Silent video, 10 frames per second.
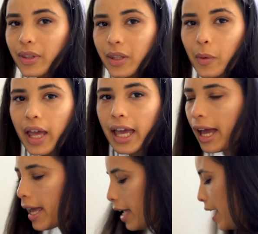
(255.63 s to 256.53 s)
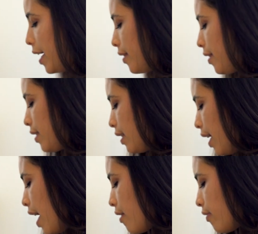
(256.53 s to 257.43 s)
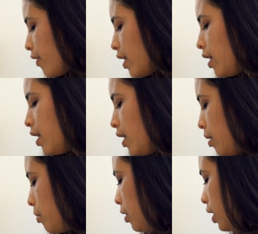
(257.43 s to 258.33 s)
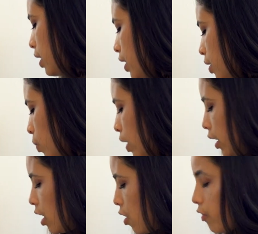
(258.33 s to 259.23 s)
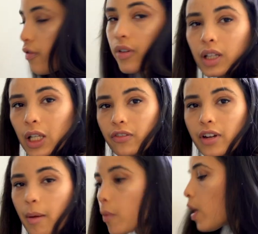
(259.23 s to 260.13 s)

with the way I cut this in half, but here's 1 loaf, loaf number